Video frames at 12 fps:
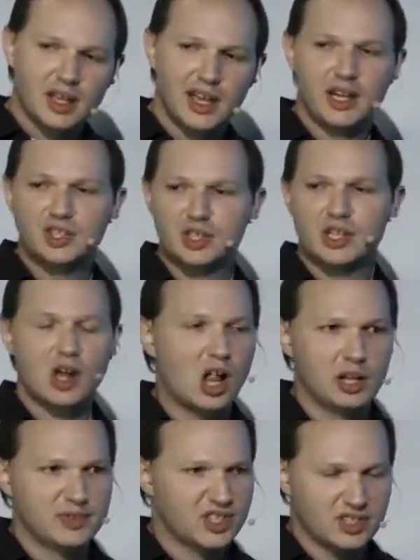And each of the
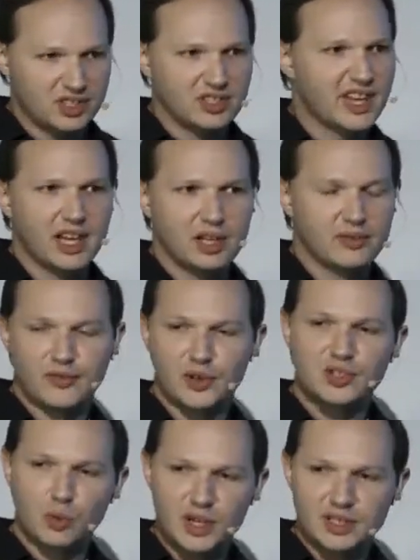columns is the data,
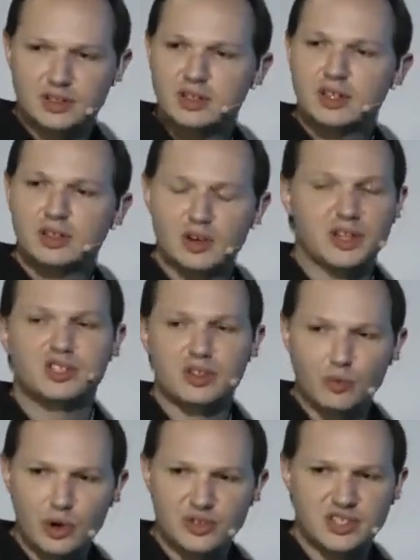first one, or each of the
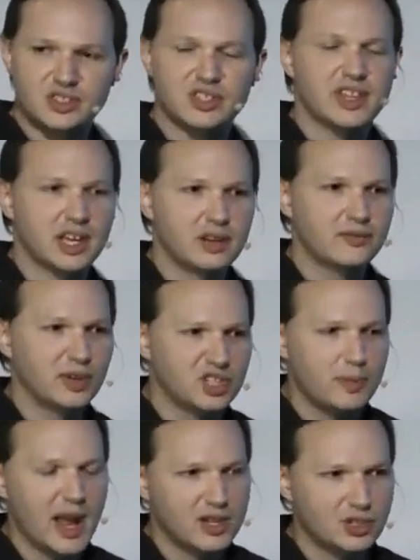rows is the data for
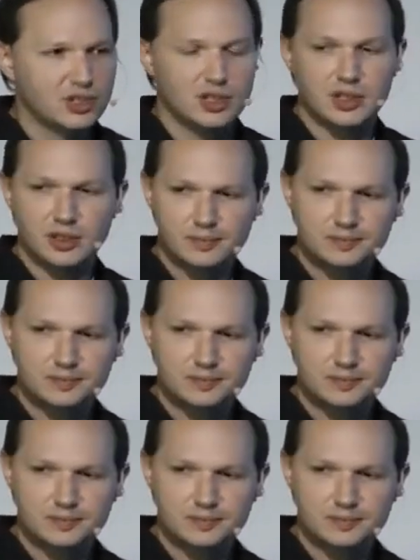each passenger.